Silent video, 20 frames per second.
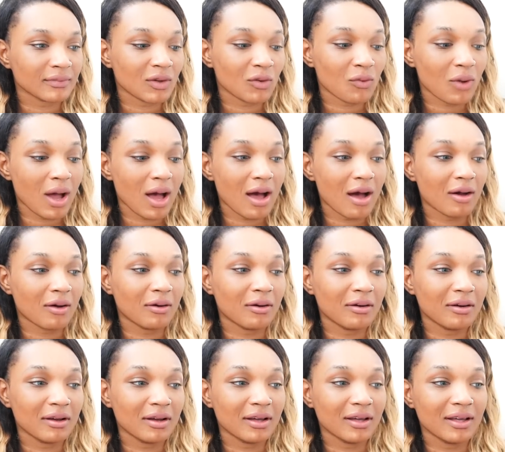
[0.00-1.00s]

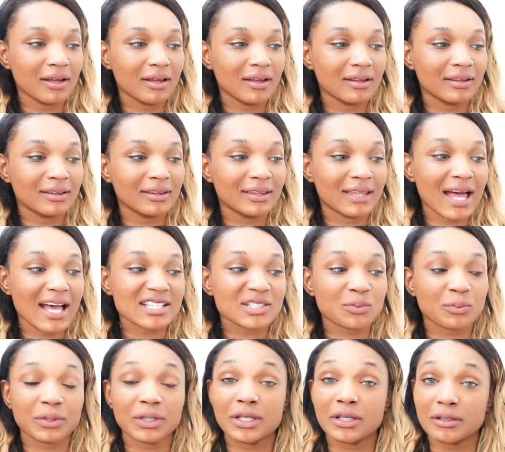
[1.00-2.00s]
Wow. But
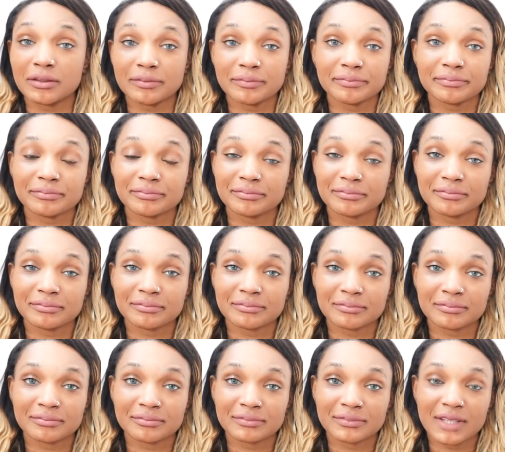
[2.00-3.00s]
that's, real.
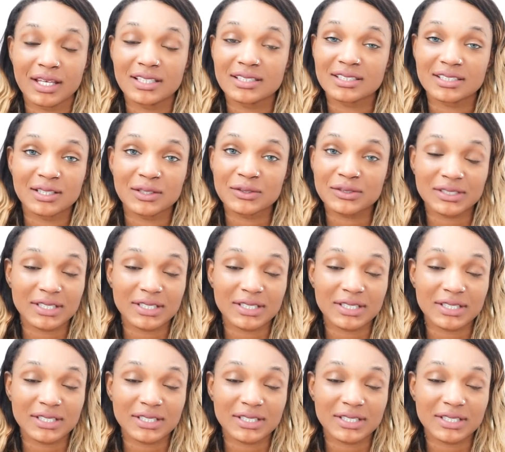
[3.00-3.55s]
He still